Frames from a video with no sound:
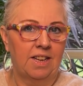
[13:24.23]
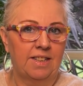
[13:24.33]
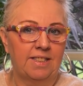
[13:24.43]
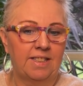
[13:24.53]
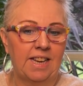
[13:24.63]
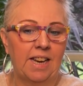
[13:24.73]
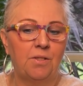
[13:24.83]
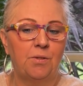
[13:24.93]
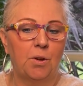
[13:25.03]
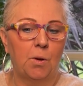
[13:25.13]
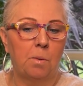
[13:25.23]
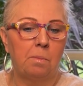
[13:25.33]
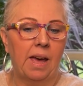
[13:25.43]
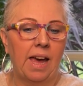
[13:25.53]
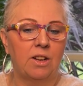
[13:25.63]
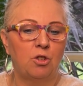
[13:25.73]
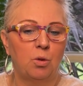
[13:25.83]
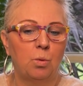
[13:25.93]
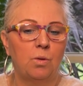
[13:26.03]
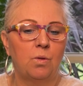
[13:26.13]
Stand firm and you
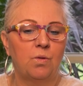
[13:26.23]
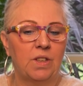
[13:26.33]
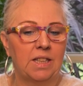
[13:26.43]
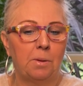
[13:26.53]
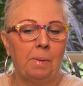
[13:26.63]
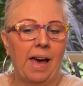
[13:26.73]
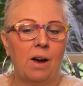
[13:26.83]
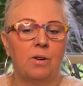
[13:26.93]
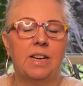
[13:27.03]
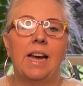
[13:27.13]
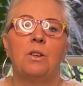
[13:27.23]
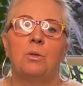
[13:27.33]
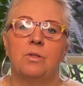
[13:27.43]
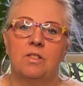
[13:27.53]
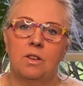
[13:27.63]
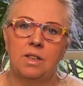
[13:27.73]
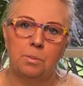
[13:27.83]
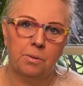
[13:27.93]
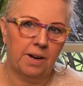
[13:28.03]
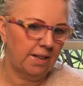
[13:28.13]
will feel empowered and also
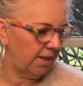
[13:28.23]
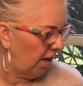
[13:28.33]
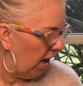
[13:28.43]
liberated.